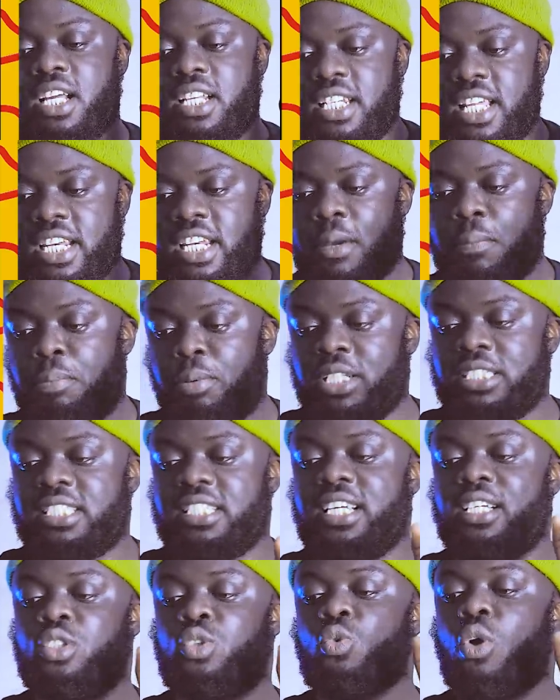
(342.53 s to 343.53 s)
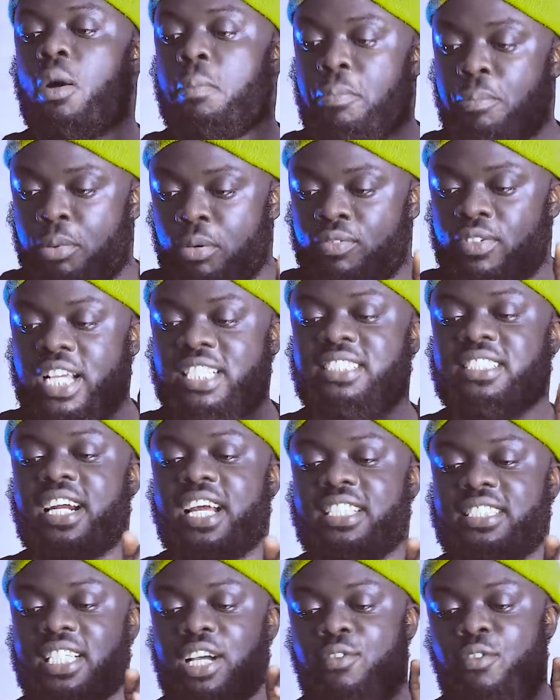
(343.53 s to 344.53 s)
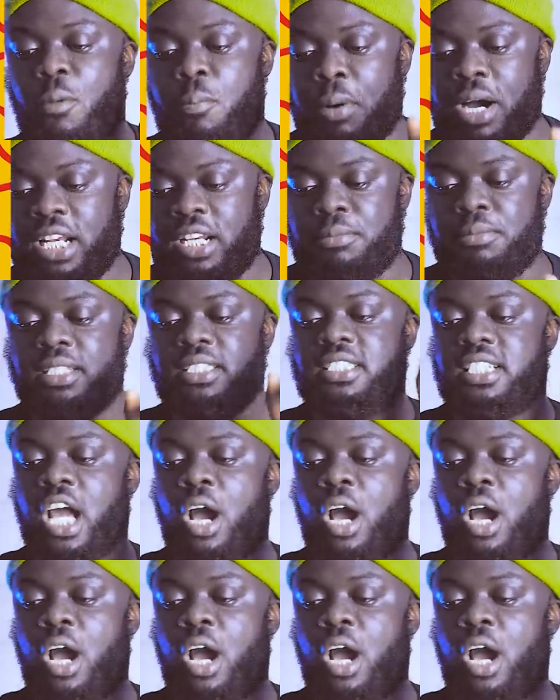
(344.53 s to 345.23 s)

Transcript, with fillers: Then the president will approve ex gratia for Parliament.